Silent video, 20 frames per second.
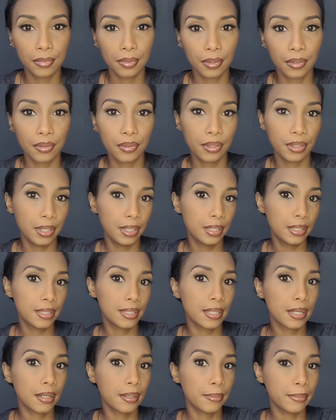Alright,
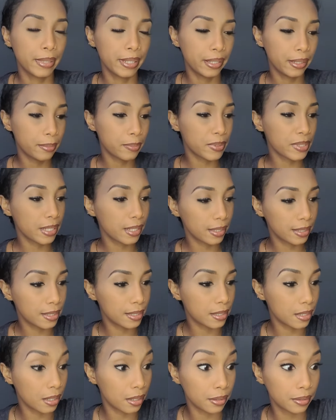and my lips are
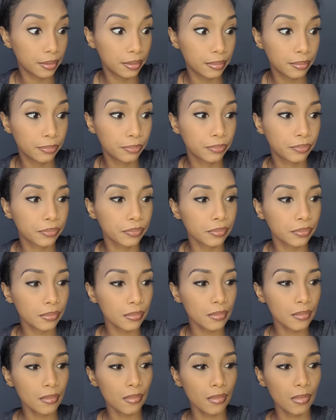done.
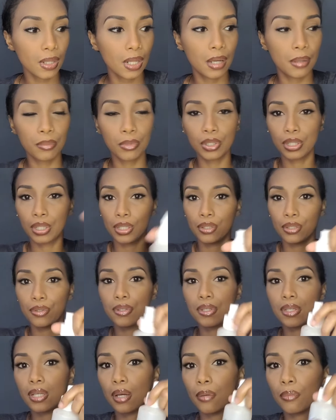I'm gonna
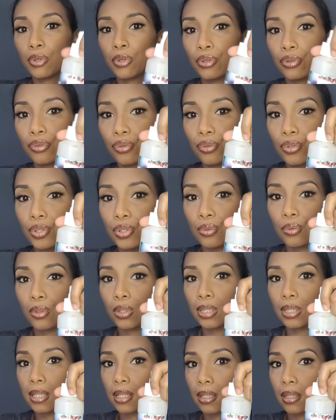use some rose
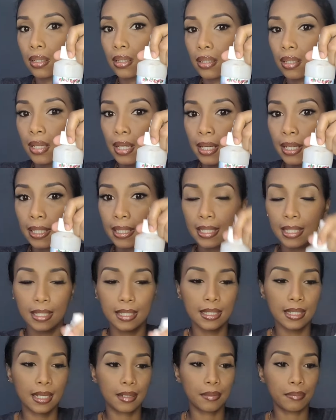water to
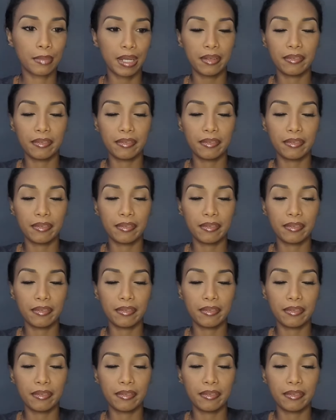set my